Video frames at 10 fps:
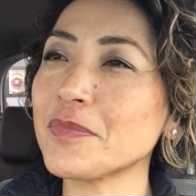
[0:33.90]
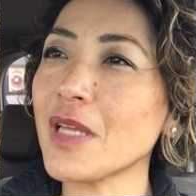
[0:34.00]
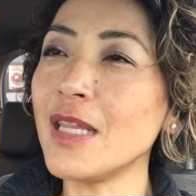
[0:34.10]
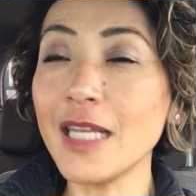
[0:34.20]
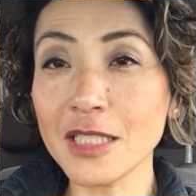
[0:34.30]

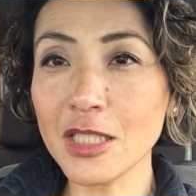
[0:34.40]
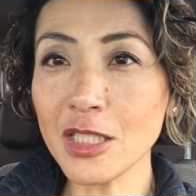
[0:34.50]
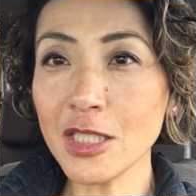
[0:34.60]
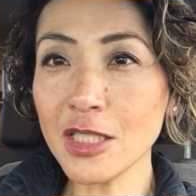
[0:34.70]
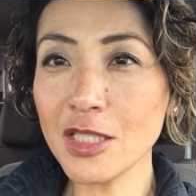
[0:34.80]

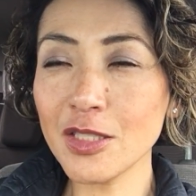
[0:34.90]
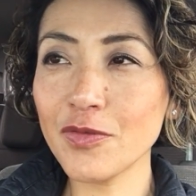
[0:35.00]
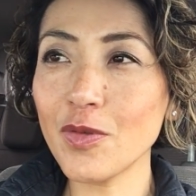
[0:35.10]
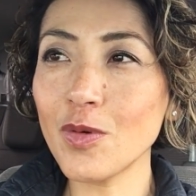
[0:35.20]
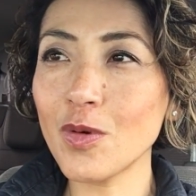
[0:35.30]
lessons
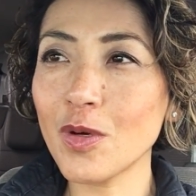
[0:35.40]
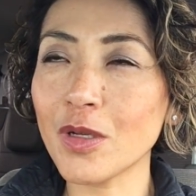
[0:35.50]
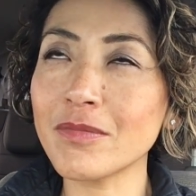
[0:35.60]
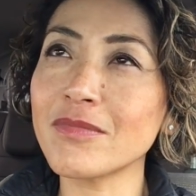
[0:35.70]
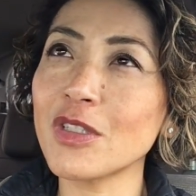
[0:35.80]

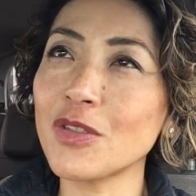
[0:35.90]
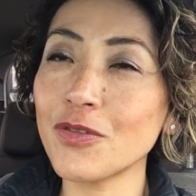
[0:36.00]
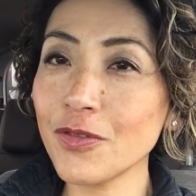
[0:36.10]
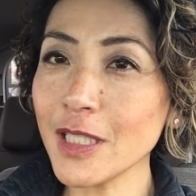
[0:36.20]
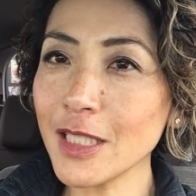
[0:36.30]
for
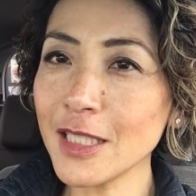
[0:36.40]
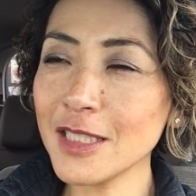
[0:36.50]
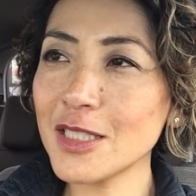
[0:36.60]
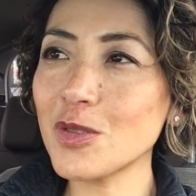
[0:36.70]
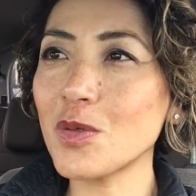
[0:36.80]

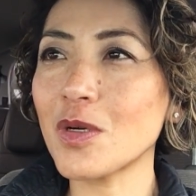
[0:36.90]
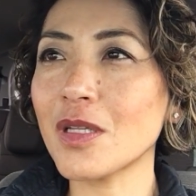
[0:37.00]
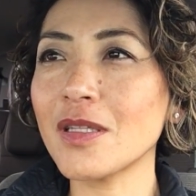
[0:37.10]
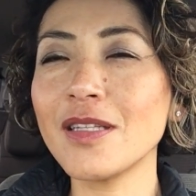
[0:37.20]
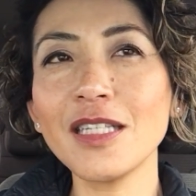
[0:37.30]
fitness, or
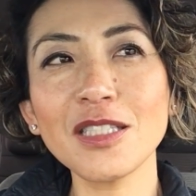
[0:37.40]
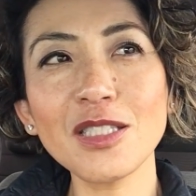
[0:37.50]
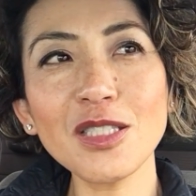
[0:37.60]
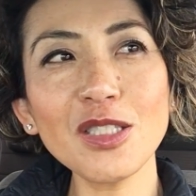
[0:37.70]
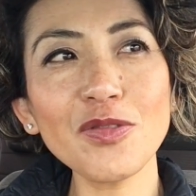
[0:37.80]

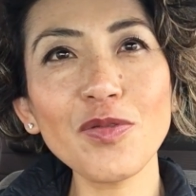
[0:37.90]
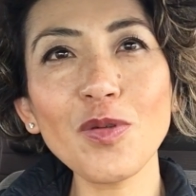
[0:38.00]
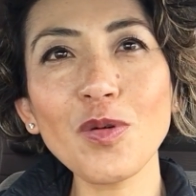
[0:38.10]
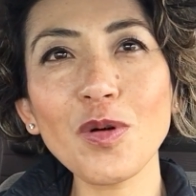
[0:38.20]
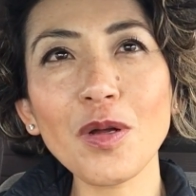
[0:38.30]
lessons
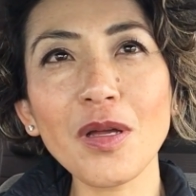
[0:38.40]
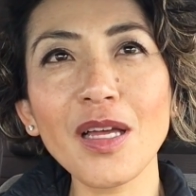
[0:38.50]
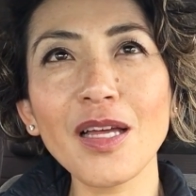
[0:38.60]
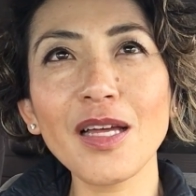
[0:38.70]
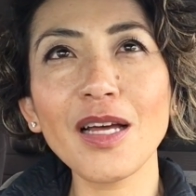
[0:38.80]
for
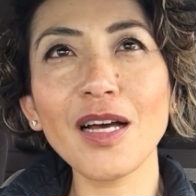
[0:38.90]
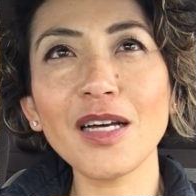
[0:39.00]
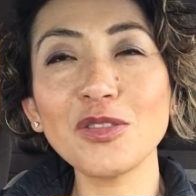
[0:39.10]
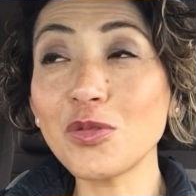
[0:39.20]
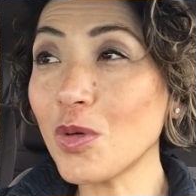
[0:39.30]

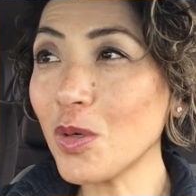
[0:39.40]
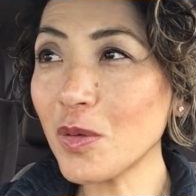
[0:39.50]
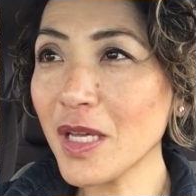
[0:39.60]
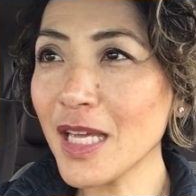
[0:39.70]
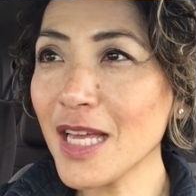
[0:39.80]

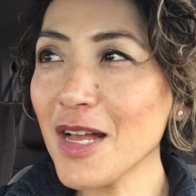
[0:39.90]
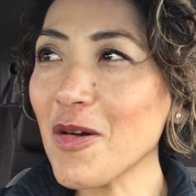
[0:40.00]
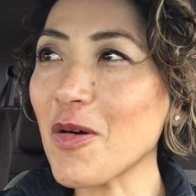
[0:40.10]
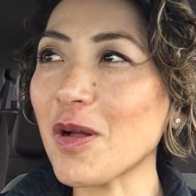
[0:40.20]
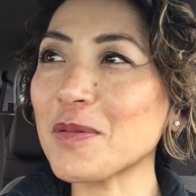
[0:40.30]
drawing,
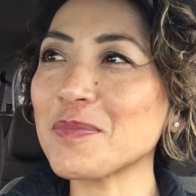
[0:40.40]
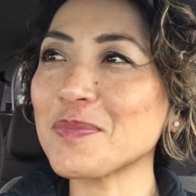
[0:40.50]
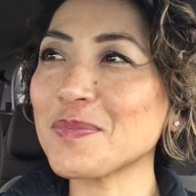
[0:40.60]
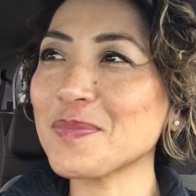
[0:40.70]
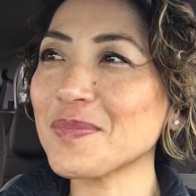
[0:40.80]
or
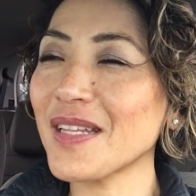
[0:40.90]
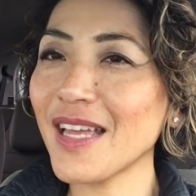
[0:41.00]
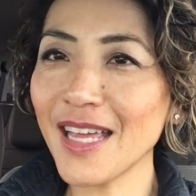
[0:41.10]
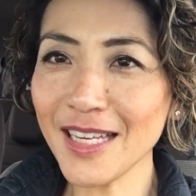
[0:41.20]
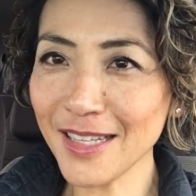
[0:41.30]

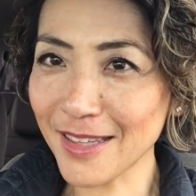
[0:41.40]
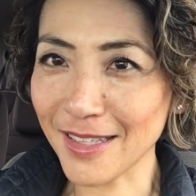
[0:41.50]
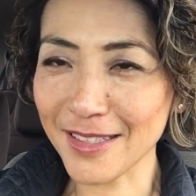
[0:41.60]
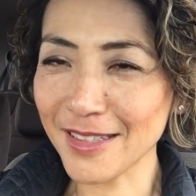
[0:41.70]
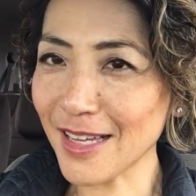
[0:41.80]

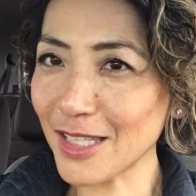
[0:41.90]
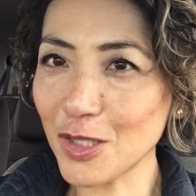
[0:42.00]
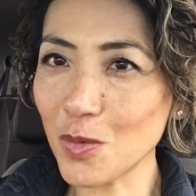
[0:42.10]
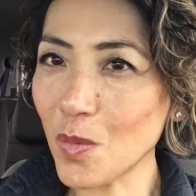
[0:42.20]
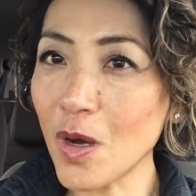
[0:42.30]
anything that
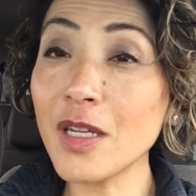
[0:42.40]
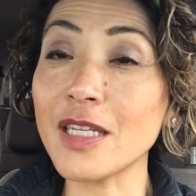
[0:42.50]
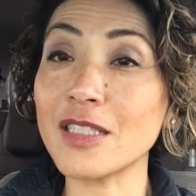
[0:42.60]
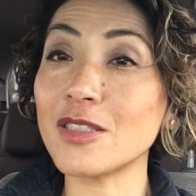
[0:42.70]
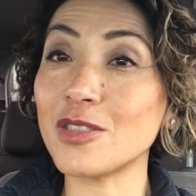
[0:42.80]
you
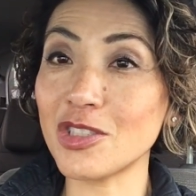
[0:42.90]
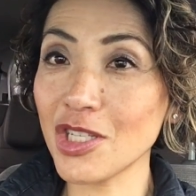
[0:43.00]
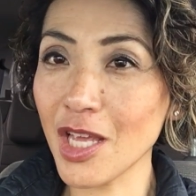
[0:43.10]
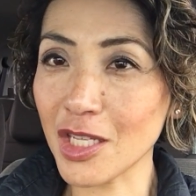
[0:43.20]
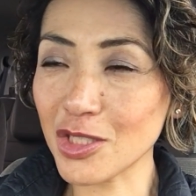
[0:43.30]
wanted to
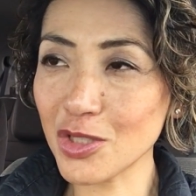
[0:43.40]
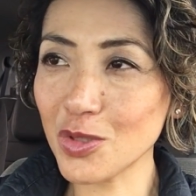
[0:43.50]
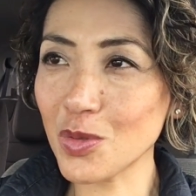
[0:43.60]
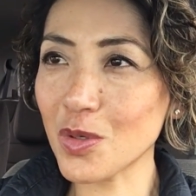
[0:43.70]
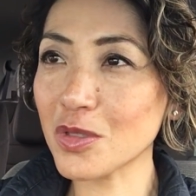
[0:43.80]
change
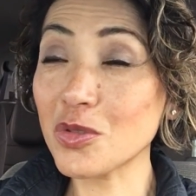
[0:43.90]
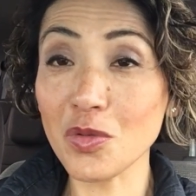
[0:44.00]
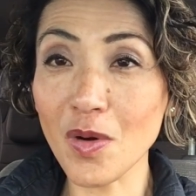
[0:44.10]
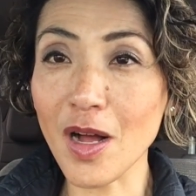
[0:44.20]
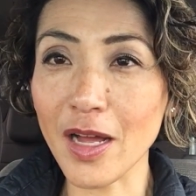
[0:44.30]
or
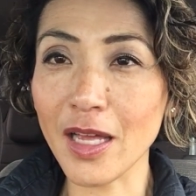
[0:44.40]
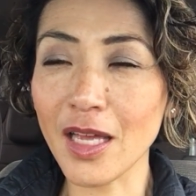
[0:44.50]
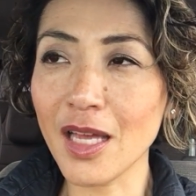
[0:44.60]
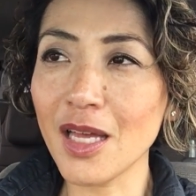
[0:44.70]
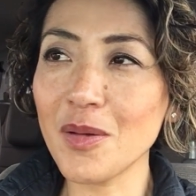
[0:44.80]
try,
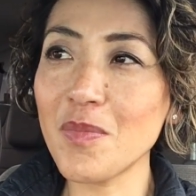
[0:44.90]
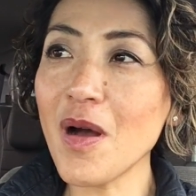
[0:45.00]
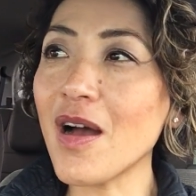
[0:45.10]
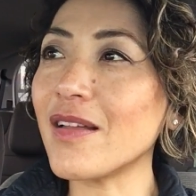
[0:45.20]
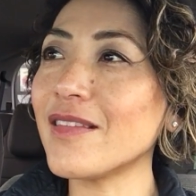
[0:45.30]

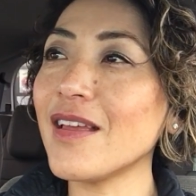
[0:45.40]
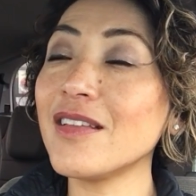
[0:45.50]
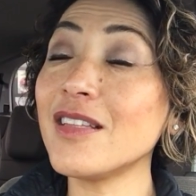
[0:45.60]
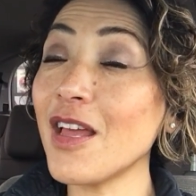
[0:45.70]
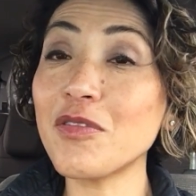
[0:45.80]
but they
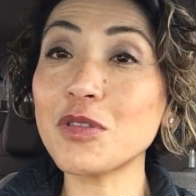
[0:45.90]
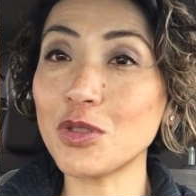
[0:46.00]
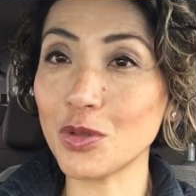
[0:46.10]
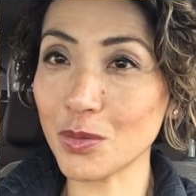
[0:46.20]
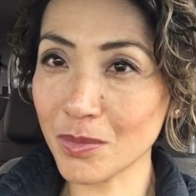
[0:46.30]
never do,